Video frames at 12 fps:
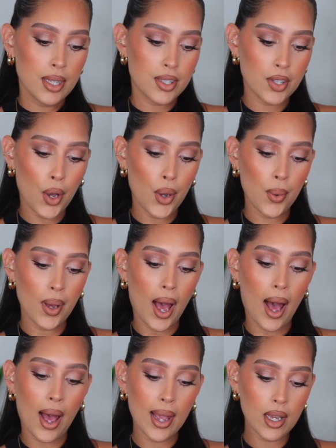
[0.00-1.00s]
So
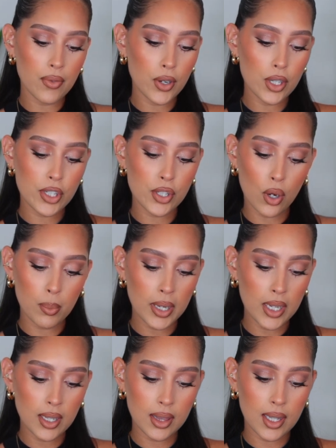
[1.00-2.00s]
I have heard so
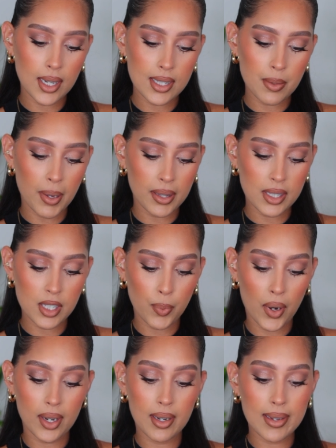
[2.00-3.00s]
many good things about this
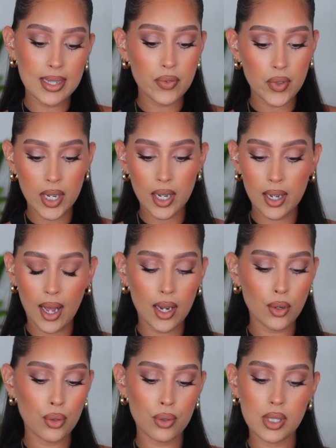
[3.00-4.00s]
brand. It is vegan
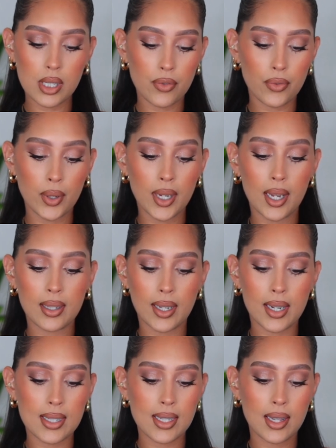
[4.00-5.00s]
and cruelty free. And
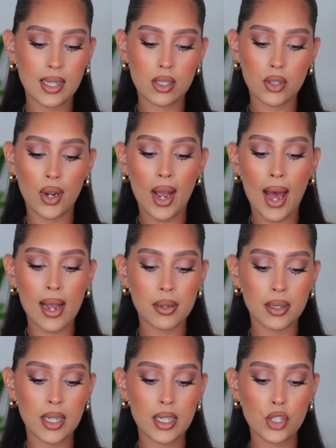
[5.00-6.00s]
like I said, this is their
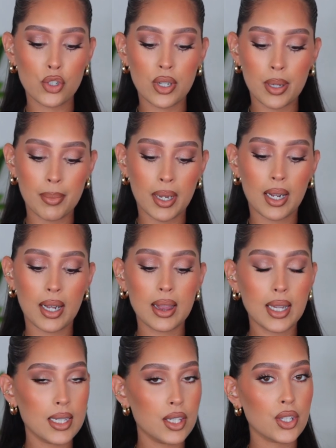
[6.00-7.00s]
acne treatment
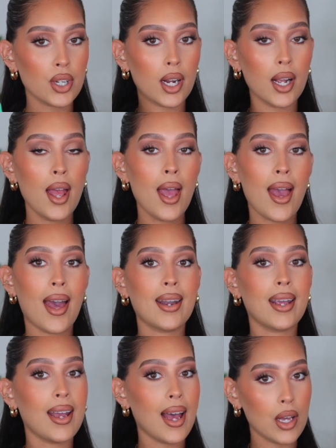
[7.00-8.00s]
cleanser.
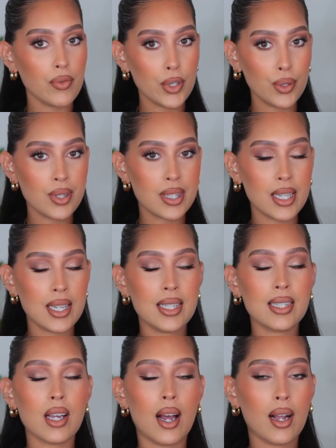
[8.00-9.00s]
And I have used
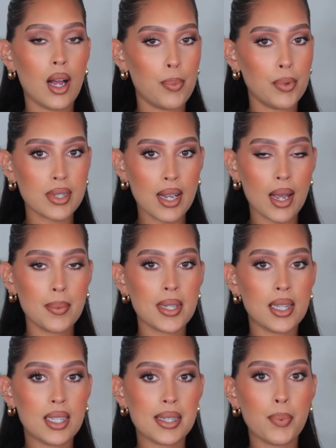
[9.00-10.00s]
this a couple times
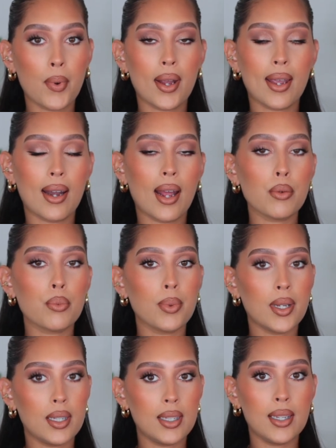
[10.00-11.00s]
at this point and I
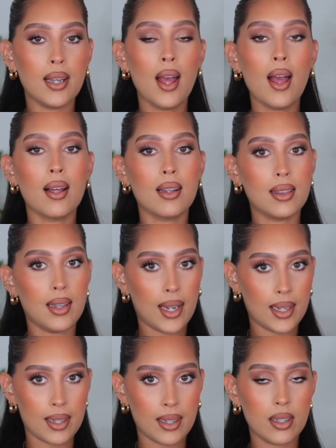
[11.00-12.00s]
really
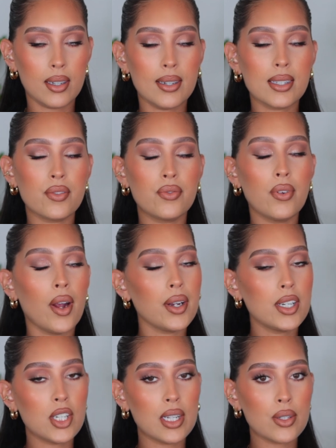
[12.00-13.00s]
like it. It is
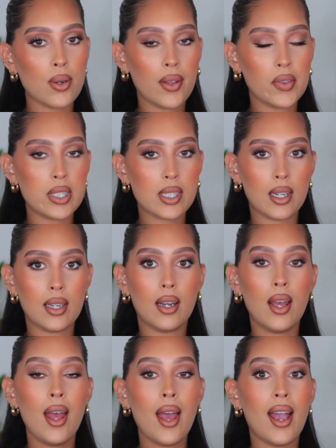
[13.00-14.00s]
very gentle on the
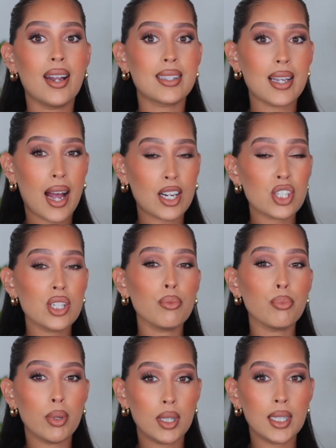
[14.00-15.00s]
skin and it's actually
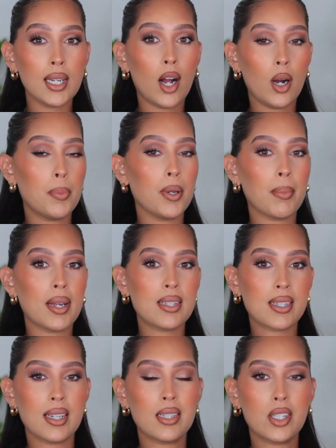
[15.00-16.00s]
really helping my
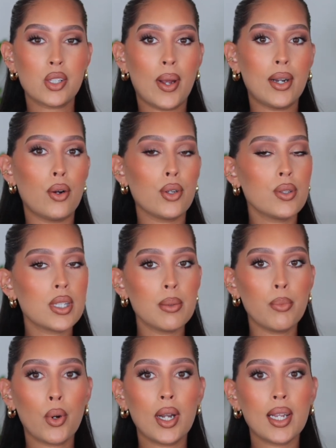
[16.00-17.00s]
skin. So I don't use it
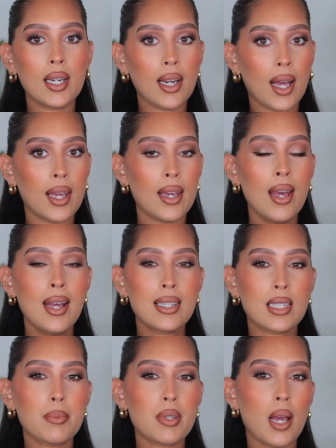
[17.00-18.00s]
morning and night.
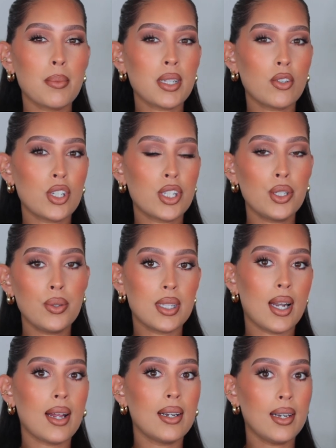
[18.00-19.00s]
Sometimes I'll just use
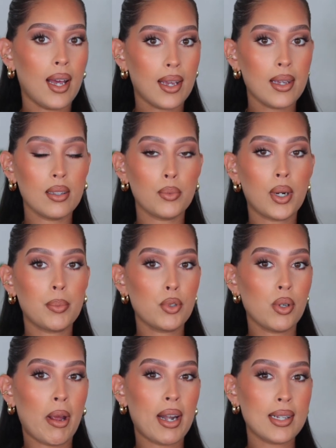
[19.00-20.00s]
it at night when I'm
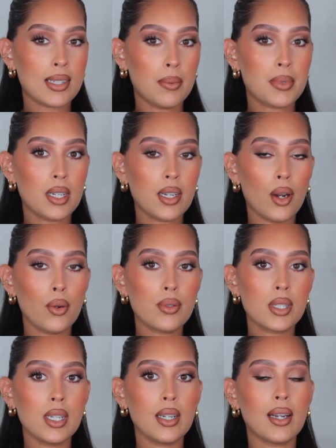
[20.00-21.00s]
doing my nighttime skincare
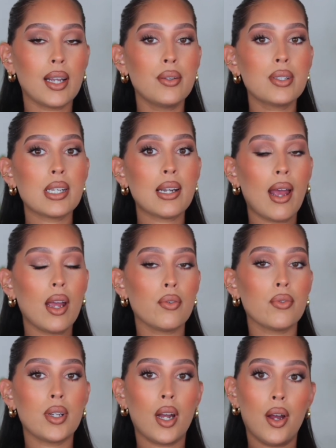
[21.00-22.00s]
routine and I use it
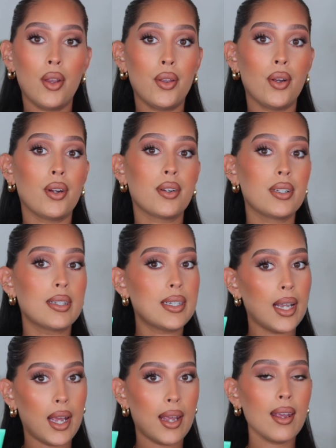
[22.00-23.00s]
every other
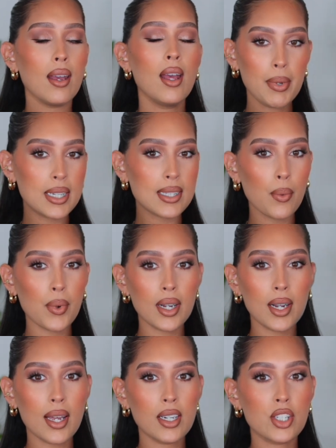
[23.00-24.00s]
day because I want
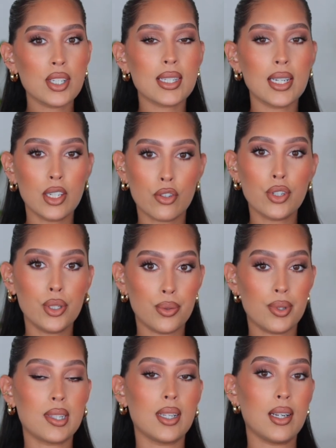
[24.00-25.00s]
to kind of just
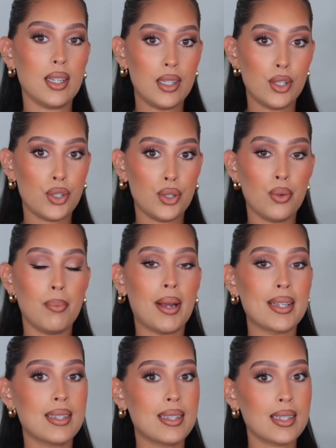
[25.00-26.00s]
introduce it into
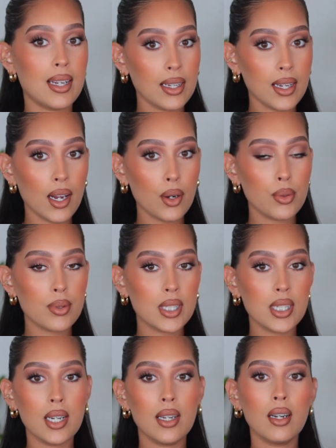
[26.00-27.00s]
my skincare
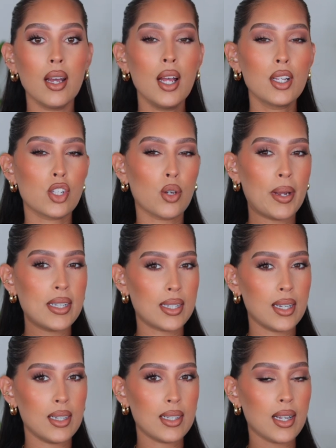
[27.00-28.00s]
routine so my
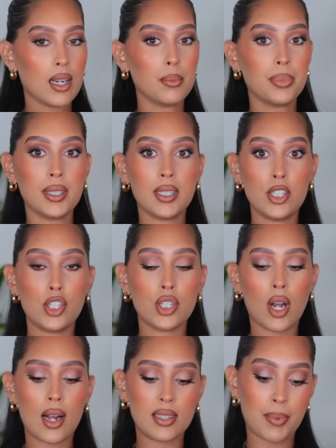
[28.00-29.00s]
skin is not completely
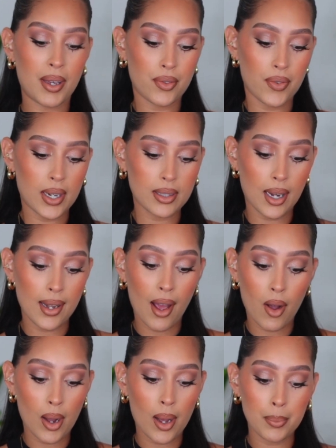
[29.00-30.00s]
shocked by the fact that
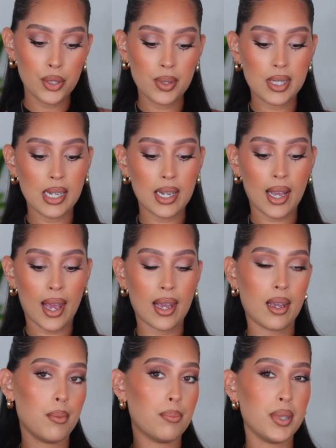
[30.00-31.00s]
now I'm using
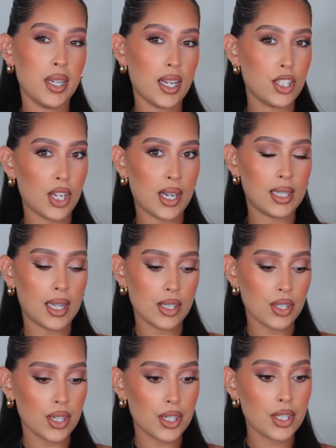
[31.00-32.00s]
a BHA cleanser.